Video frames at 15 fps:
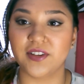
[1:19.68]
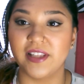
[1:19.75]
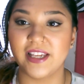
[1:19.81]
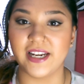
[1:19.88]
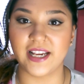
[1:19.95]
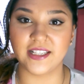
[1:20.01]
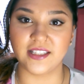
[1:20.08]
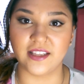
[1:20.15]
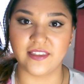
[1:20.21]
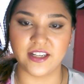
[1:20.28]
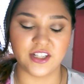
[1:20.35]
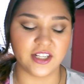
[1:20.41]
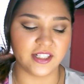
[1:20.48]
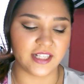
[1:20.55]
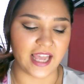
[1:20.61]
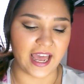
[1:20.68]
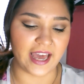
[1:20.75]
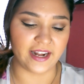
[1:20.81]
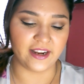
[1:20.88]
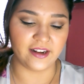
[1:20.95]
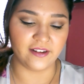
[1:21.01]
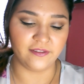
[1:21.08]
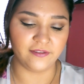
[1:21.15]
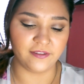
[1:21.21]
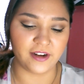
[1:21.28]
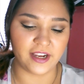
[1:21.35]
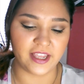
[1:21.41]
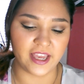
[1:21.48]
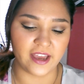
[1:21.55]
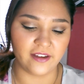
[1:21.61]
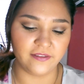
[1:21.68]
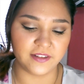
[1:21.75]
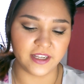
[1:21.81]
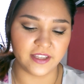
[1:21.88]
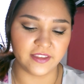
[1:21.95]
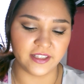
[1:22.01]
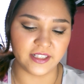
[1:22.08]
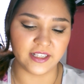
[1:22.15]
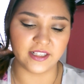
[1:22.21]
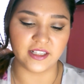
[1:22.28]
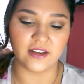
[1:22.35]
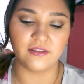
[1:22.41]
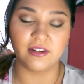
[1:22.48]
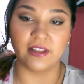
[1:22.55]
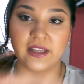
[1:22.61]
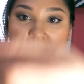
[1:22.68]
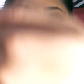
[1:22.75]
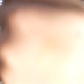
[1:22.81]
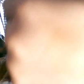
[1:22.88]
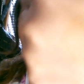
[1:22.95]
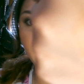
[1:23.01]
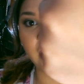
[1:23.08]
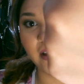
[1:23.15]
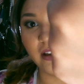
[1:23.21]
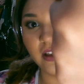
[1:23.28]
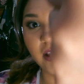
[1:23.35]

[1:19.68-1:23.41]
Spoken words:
really nice that they just add in a free gift, and this is a really pretty